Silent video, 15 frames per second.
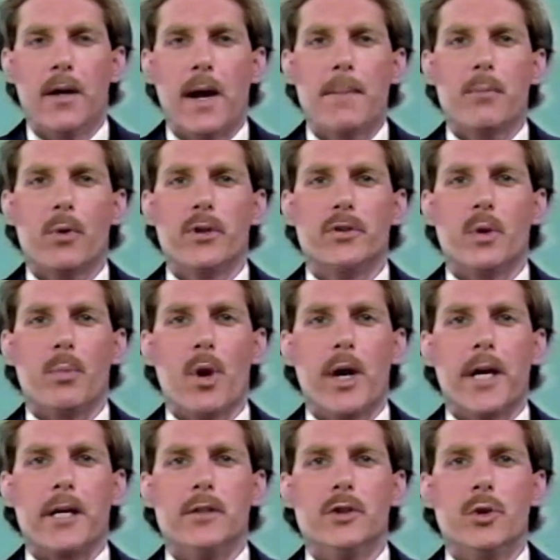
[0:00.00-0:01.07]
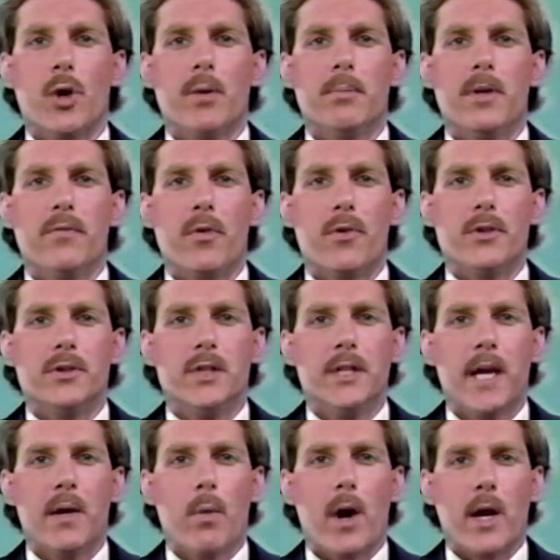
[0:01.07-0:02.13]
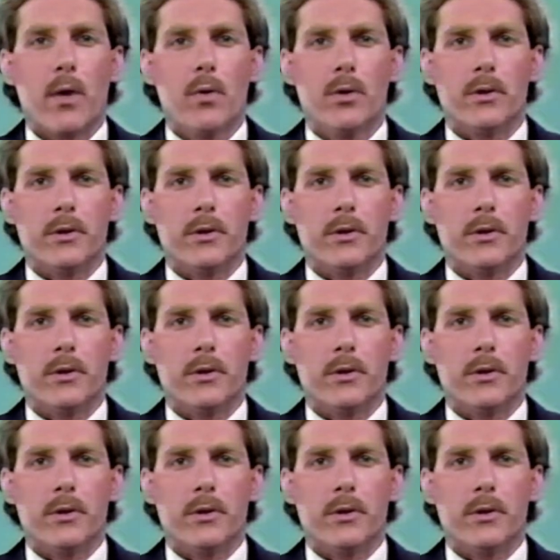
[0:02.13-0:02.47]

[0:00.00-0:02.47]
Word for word: I'm Chris O'Brien. Join me for the CKY Local